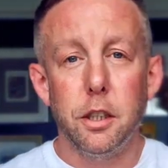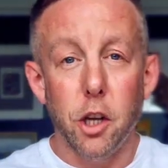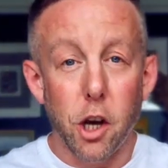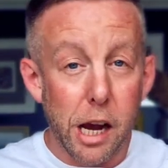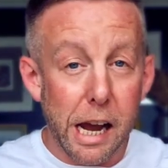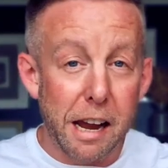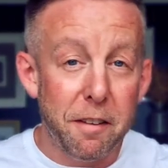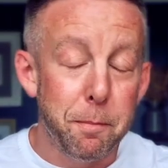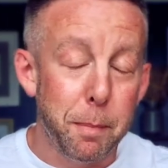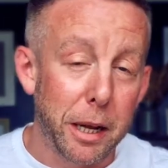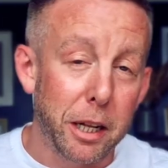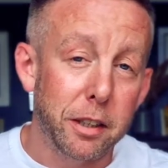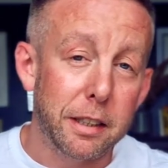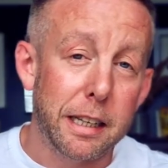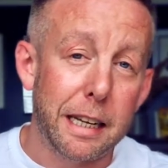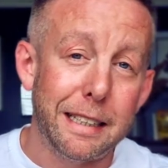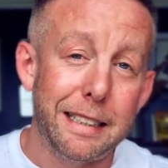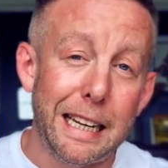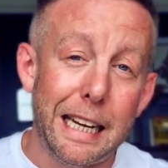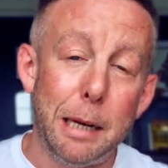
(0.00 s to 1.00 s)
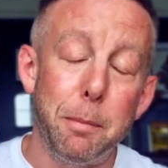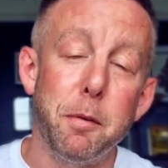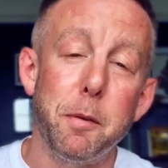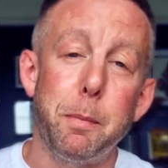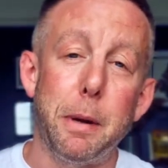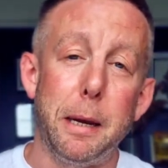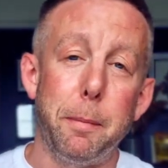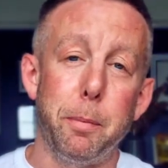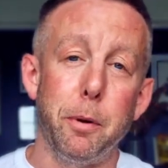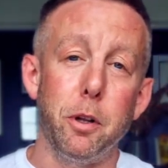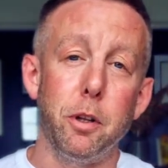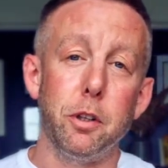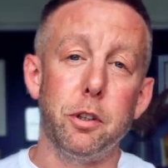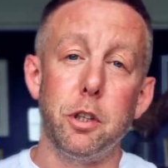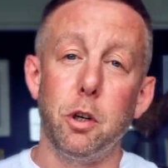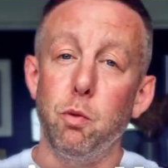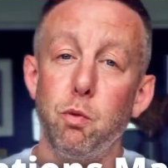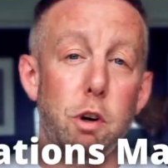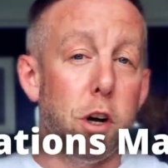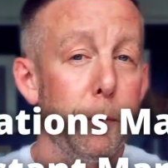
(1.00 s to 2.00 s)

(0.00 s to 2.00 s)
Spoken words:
Now, I've built a team of people to run